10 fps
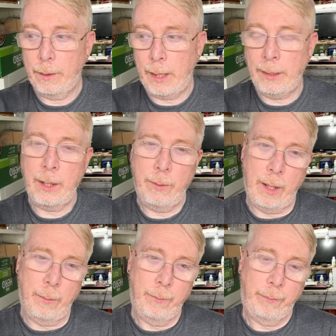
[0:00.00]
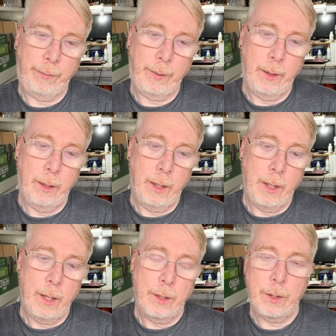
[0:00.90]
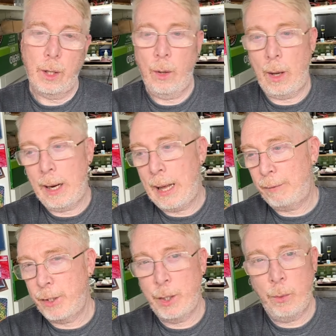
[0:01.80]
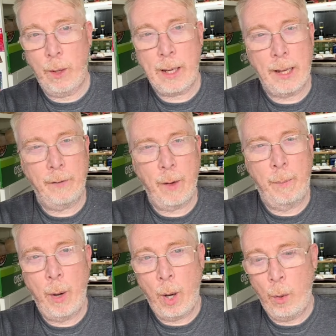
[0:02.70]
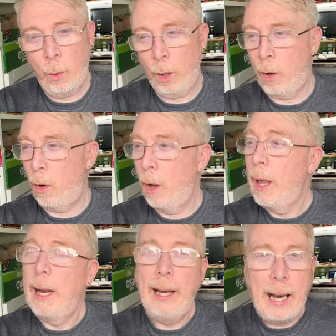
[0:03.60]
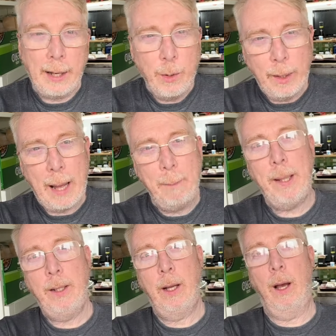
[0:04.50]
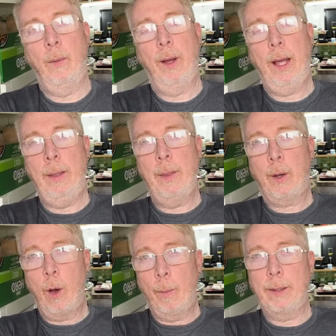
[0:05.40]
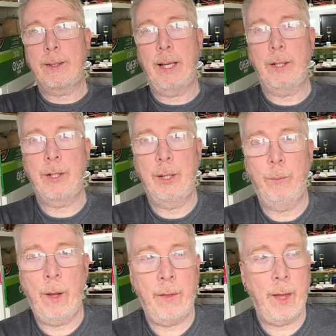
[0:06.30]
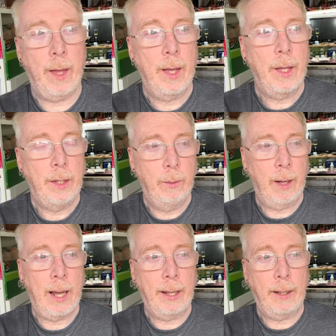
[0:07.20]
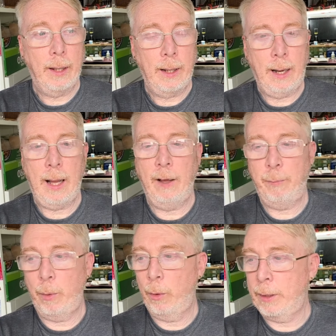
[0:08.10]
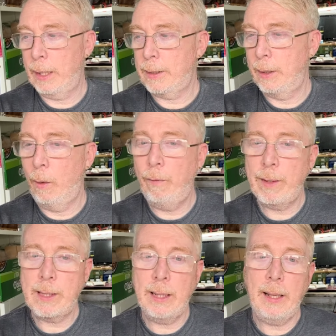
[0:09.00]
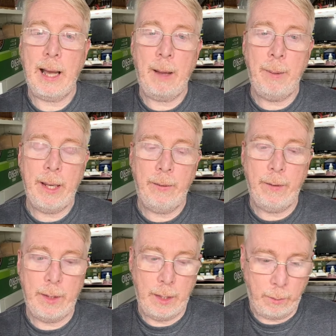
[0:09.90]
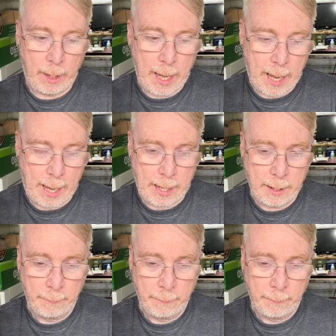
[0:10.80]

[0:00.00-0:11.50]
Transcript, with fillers: I don't know. So I'll have to do a kind of a poll, or let you let me know in the comments section whether you like live broadcasts. Now, obviously, I'm here in the U K.